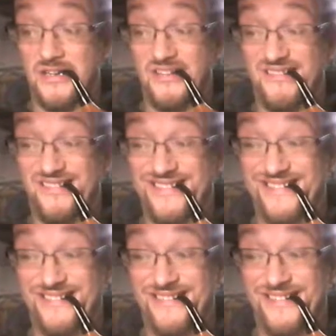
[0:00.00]
Because,
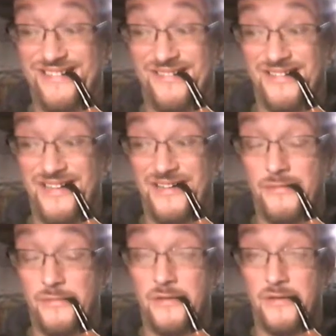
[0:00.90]
yeah, actually,
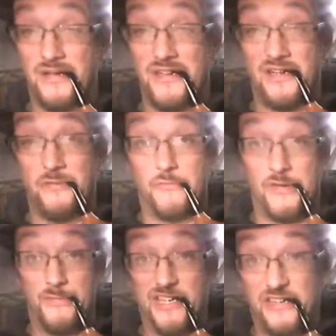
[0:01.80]

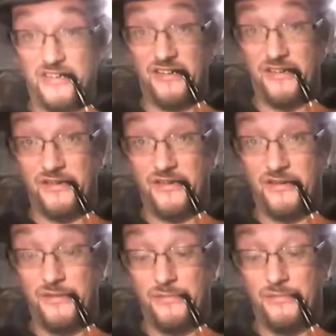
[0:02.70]
one of my cousin
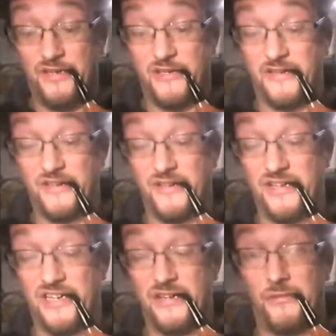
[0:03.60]

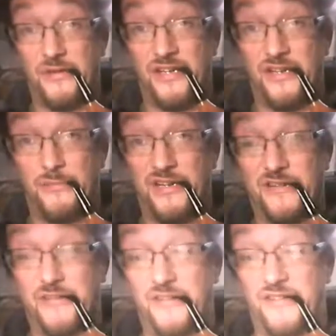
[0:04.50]
Donald asked
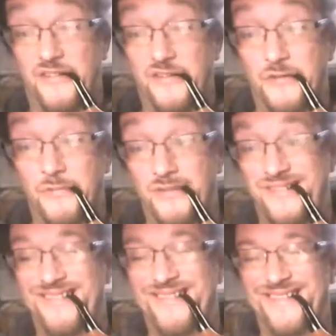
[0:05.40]
about this, so
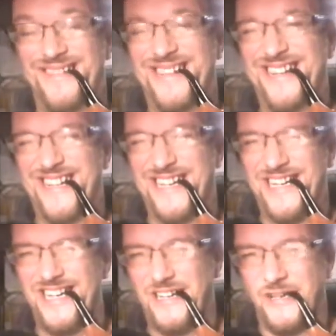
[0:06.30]
I
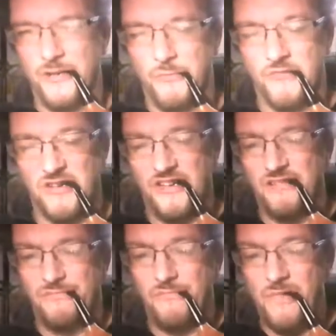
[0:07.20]
think he's going to want
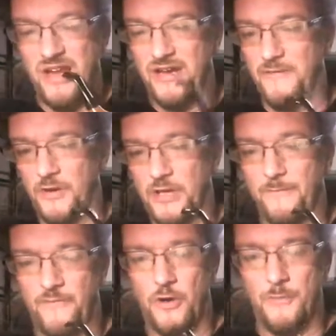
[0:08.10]
it. We never
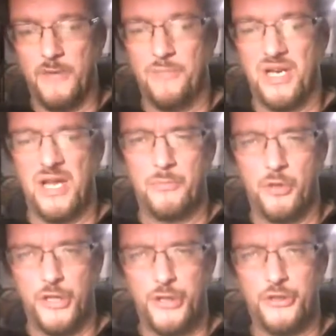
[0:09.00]
confirmed it, but I'm
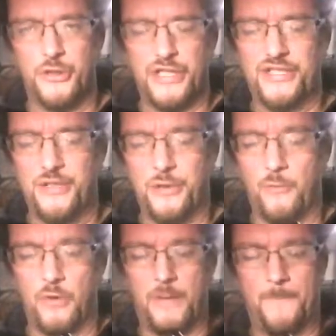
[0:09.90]
pretty sure he's going
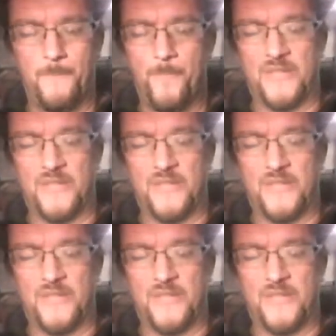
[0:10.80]
to want it.